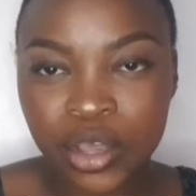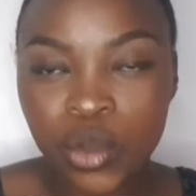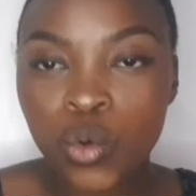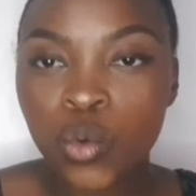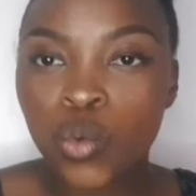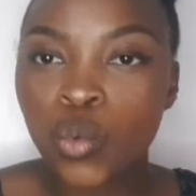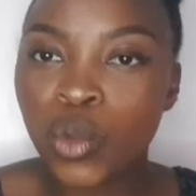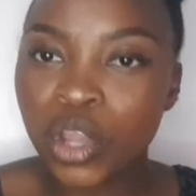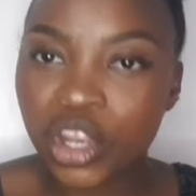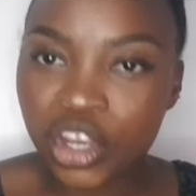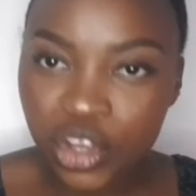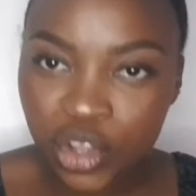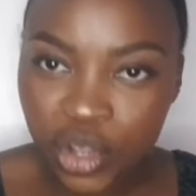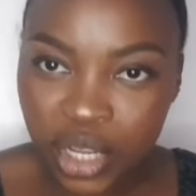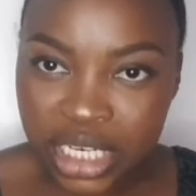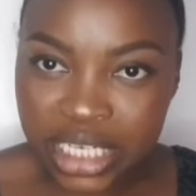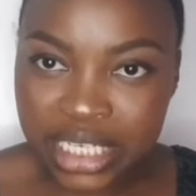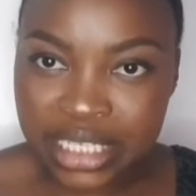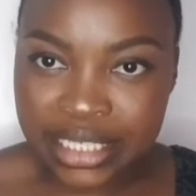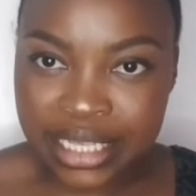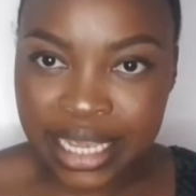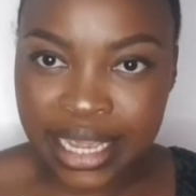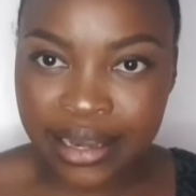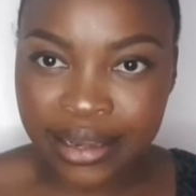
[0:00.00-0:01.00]
when you're
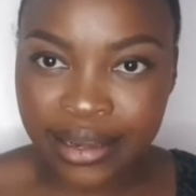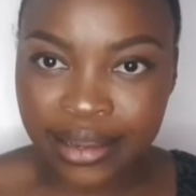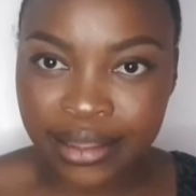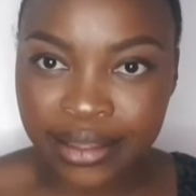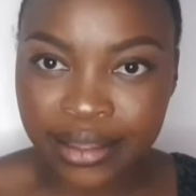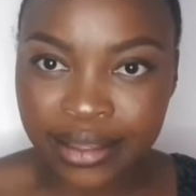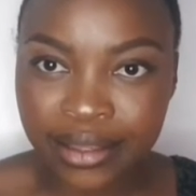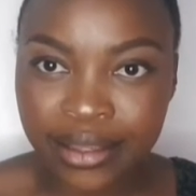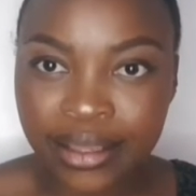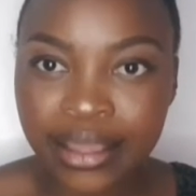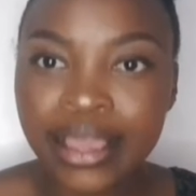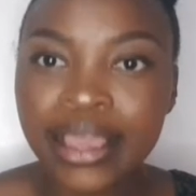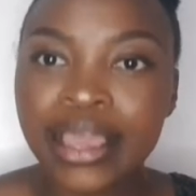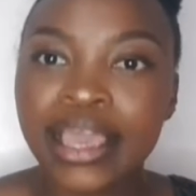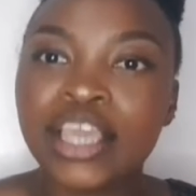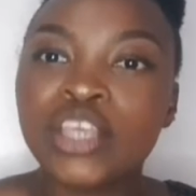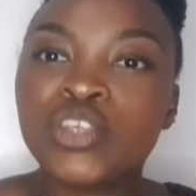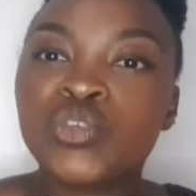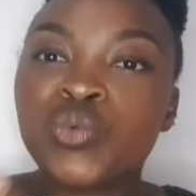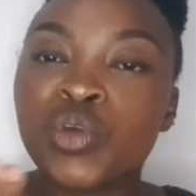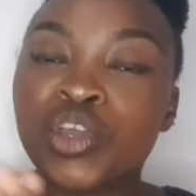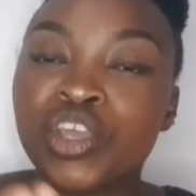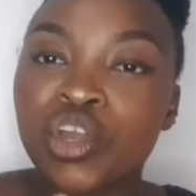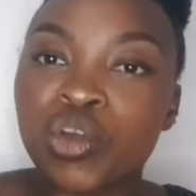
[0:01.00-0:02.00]
designing, is
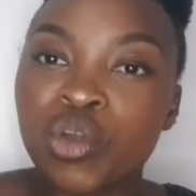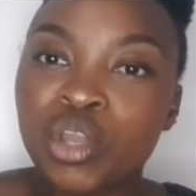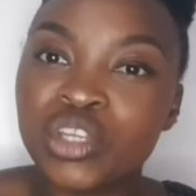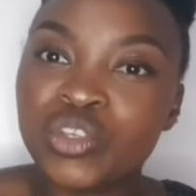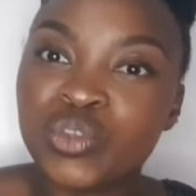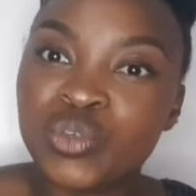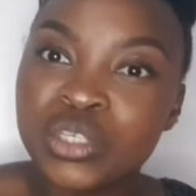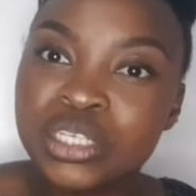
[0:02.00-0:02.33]
where you're going to